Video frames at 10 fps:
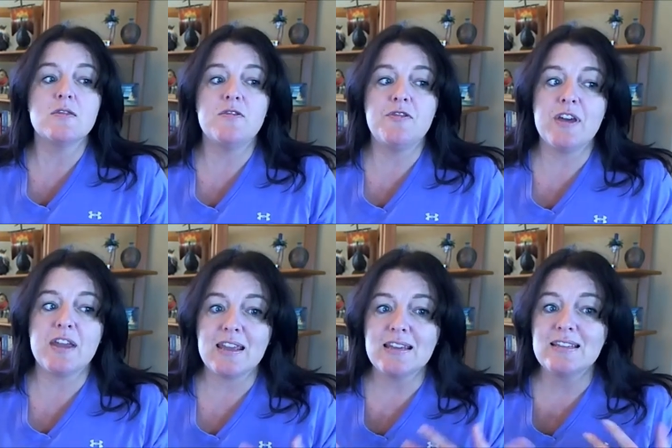the
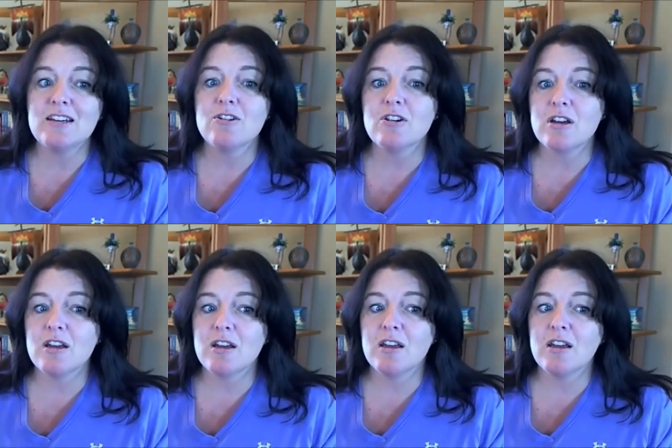
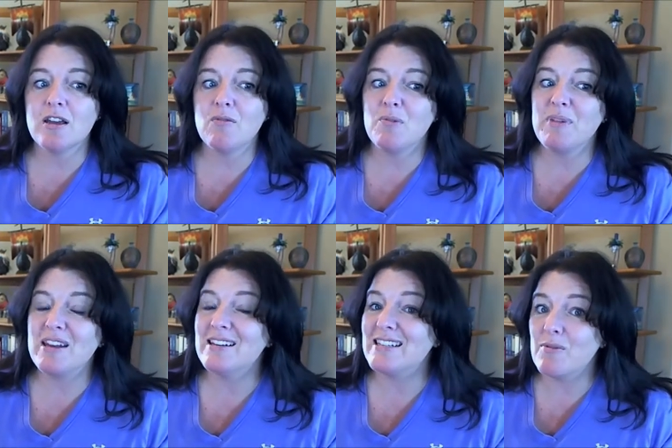easier it will be
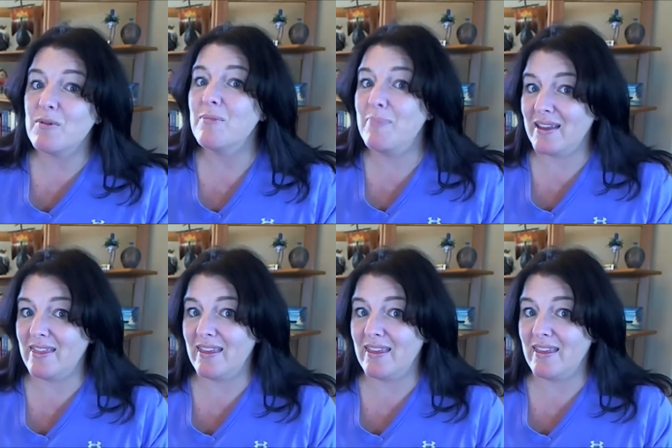to deal with the big